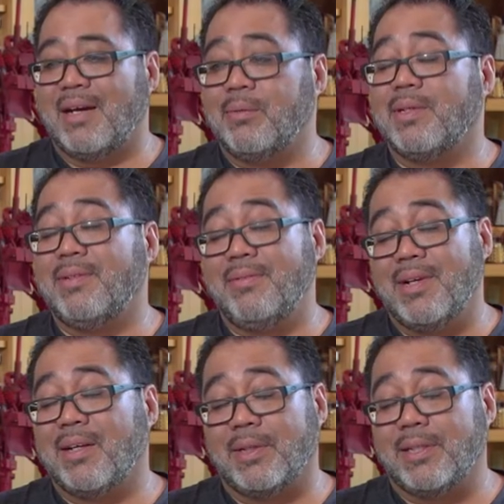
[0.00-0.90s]
I would
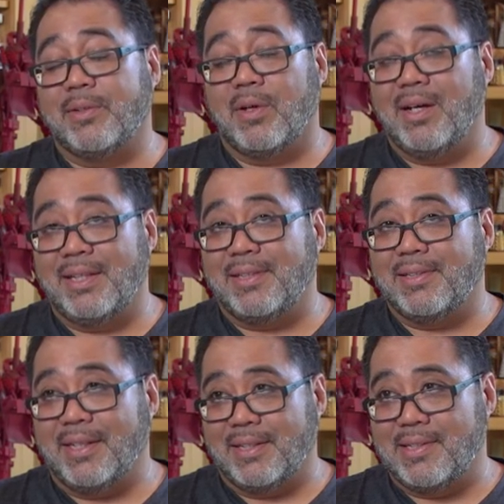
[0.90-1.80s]
not only draw
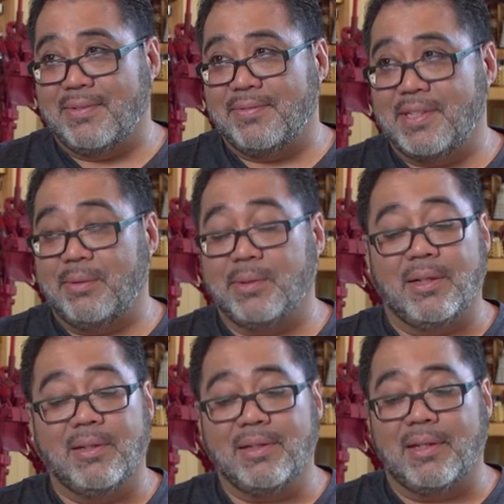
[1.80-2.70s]
these things to see what
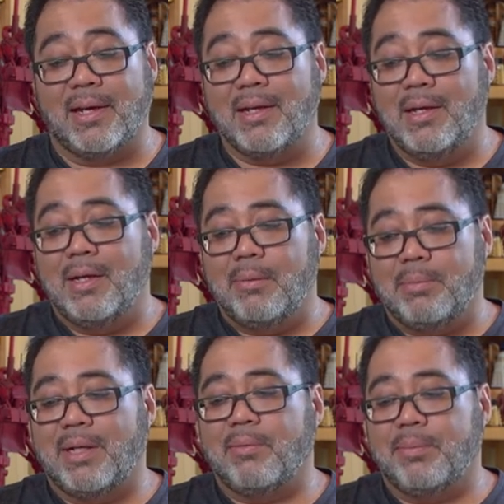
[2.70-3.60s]
they looked like,
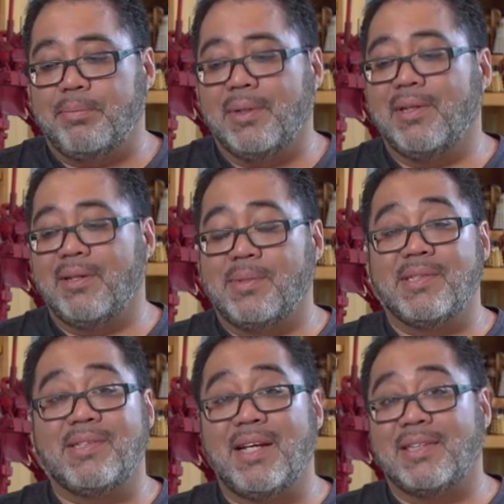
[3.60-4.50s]
but I would build them
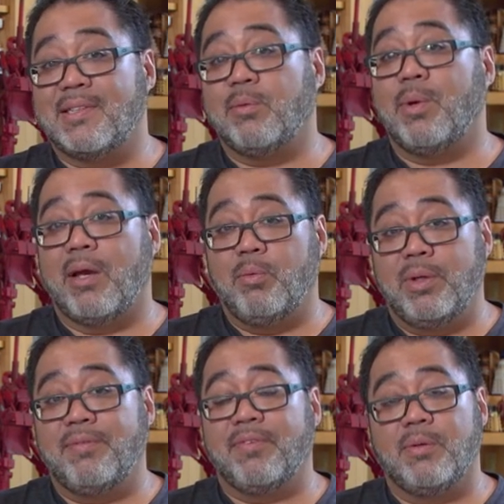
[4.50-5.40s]
as sets the way I
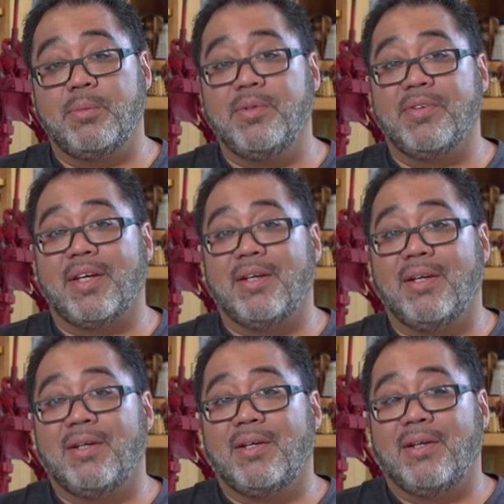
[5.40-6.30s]
would for a movie.
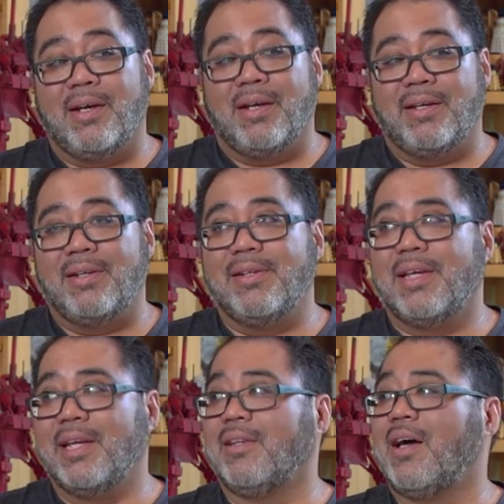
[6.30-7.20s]
And
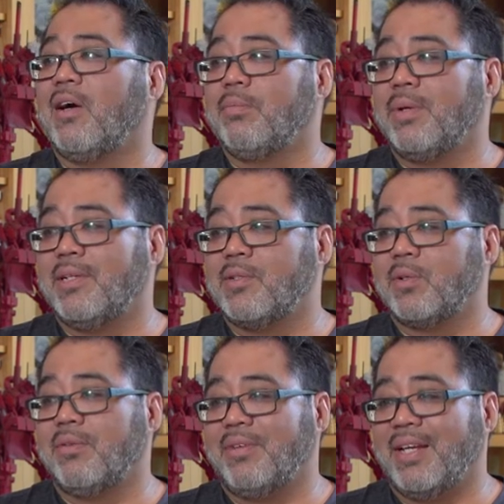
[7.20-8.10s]
it allowed me to
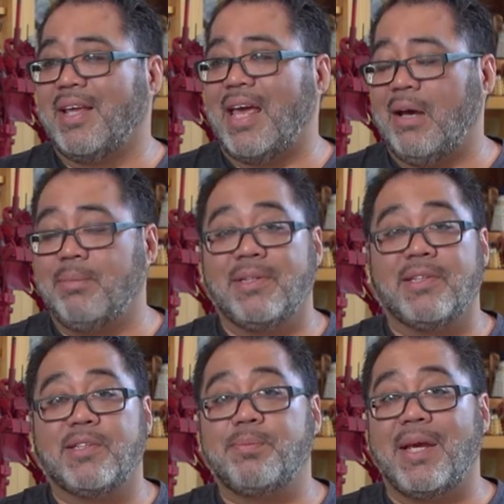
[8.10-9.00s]
sort of inhabit
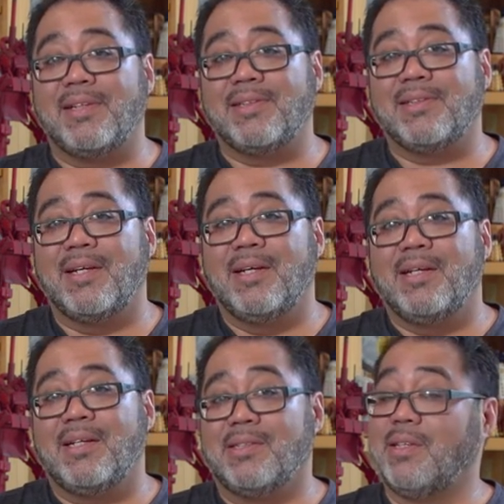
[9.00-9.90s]
the space
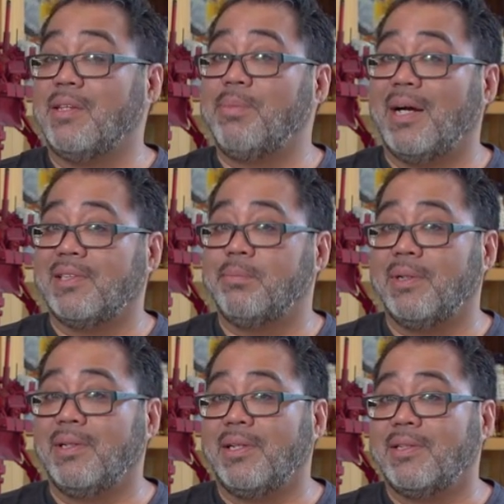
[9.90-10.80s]
and see the
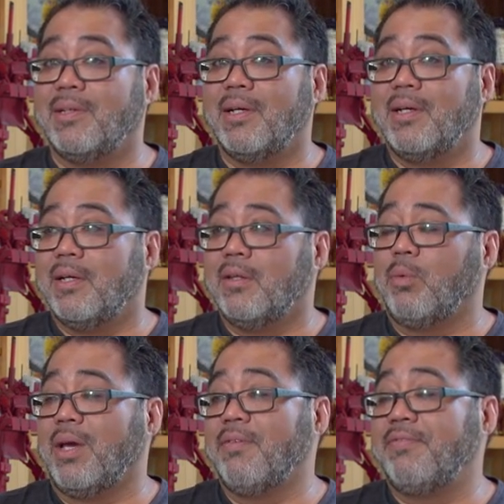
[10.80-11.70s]
possibilities, the
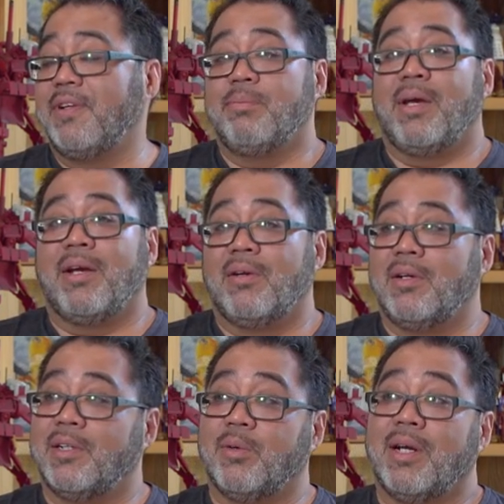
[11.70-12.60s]
way a
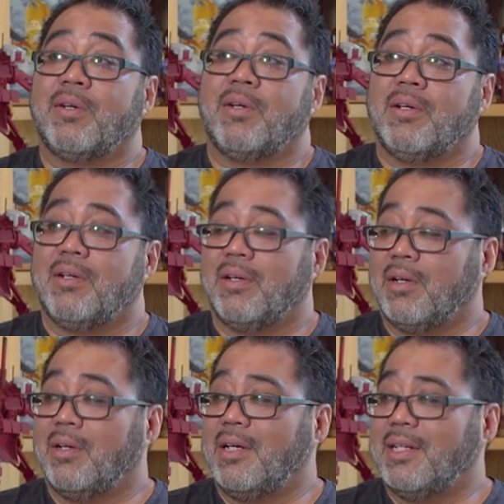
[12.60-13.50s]
filmmaker, a director,
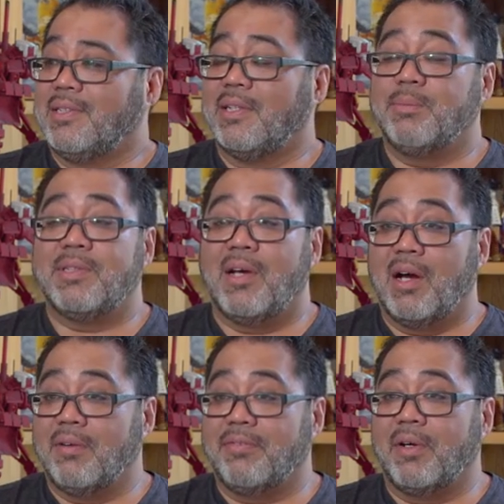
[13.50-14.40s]
or a
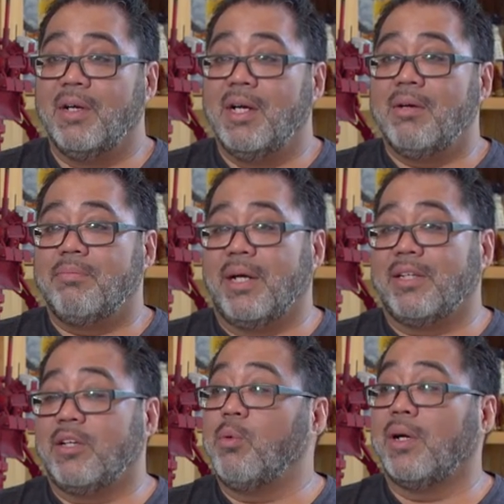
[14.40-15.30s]
cinematographer
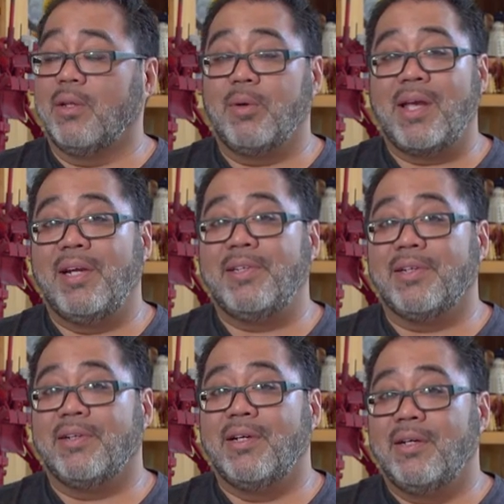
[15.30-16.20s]
might go on
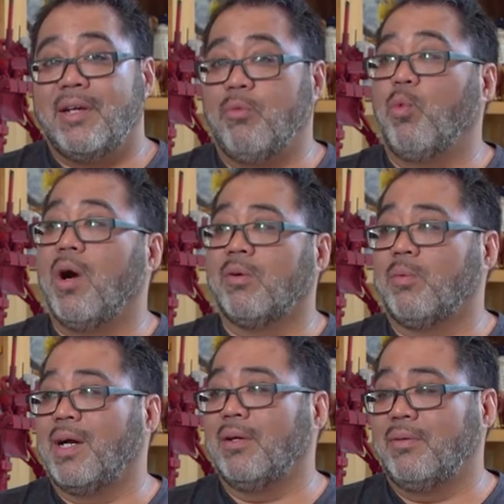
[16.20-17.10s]
location and walk
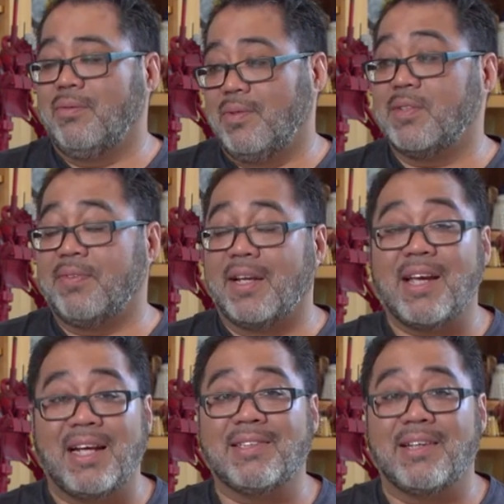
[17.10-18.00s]
around this
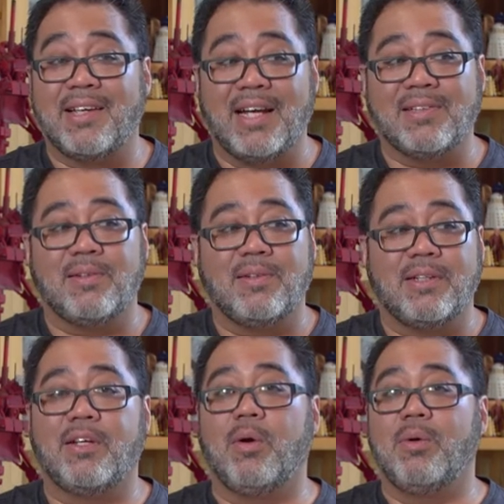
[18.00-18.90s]
fantastic castle
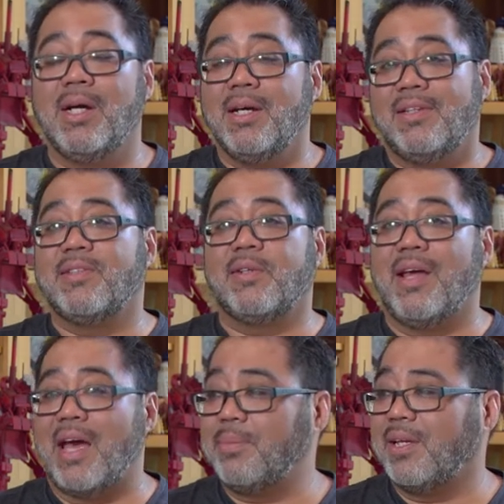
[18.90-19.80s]
and go, this could
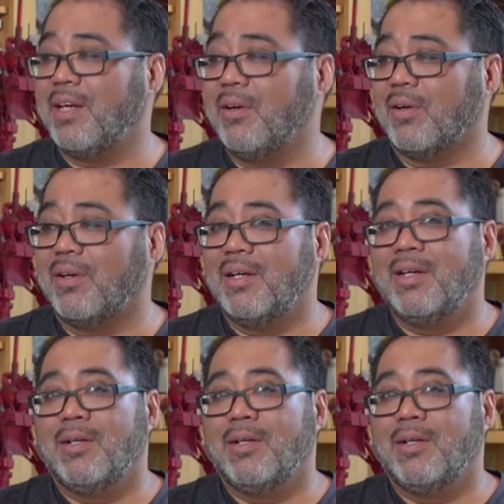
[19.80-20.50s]
happen here.